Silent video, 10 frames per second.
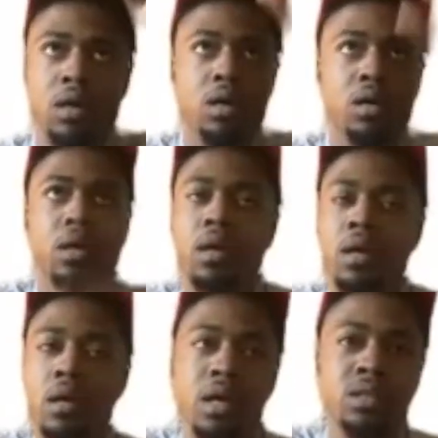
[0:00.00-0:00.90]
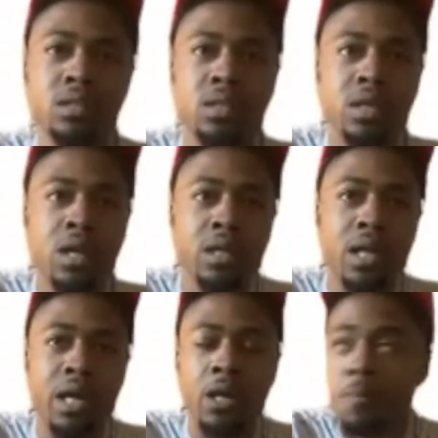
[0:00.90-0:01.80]
yeah, I just kind of
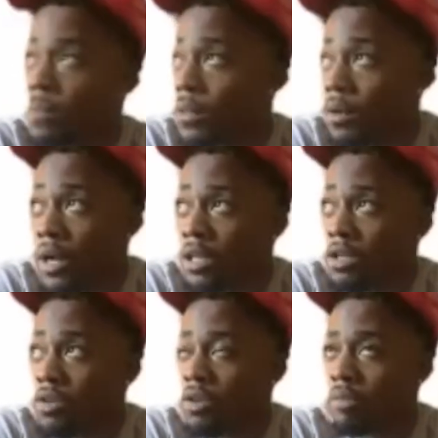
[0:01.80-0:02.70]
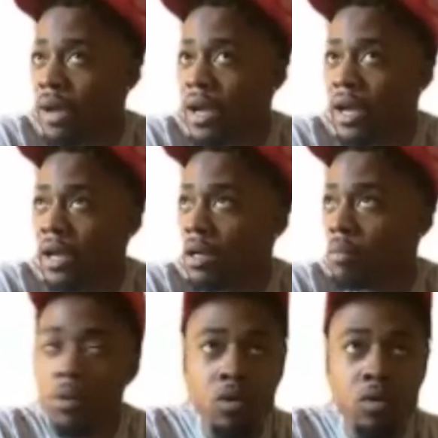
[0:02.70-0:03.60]
like read the quarterback,
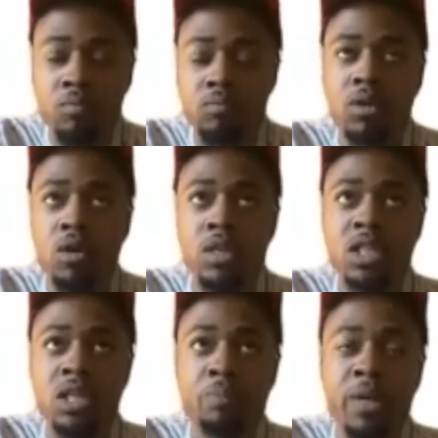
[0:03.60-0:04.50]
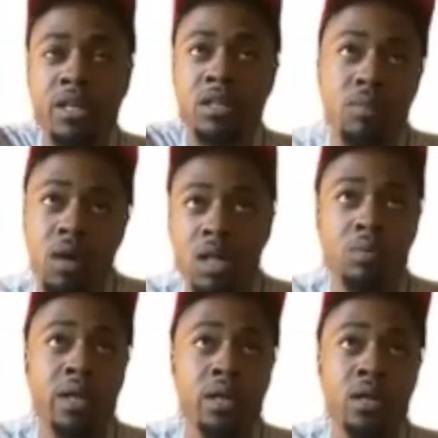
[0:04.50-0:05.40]
boom, noticed he picked the ball up
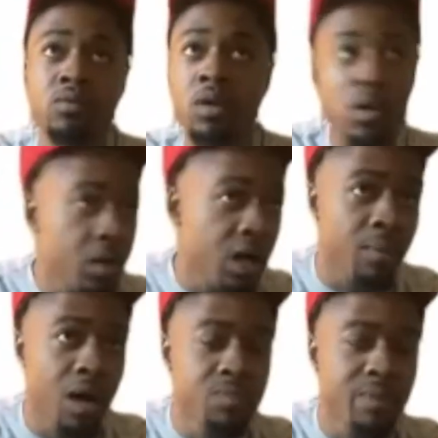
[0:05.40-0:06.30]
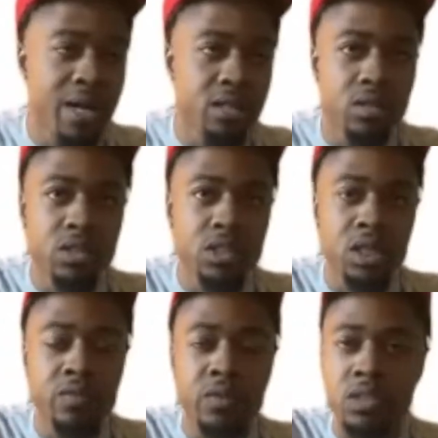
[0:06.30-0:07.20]
ready to throw, got my eyes back to the
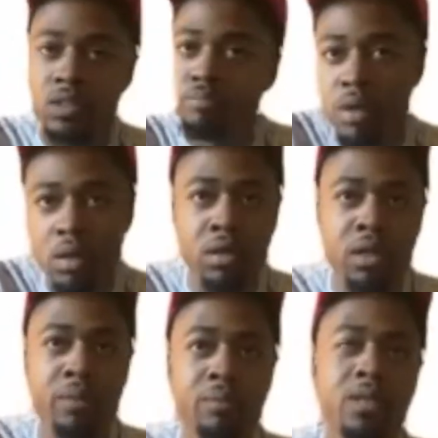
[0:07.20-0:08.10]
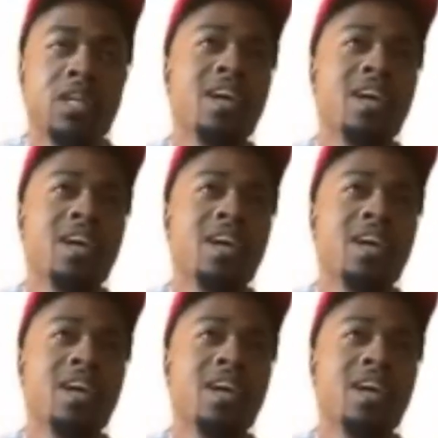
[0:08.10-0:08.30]
receiver and just broke on that bitch.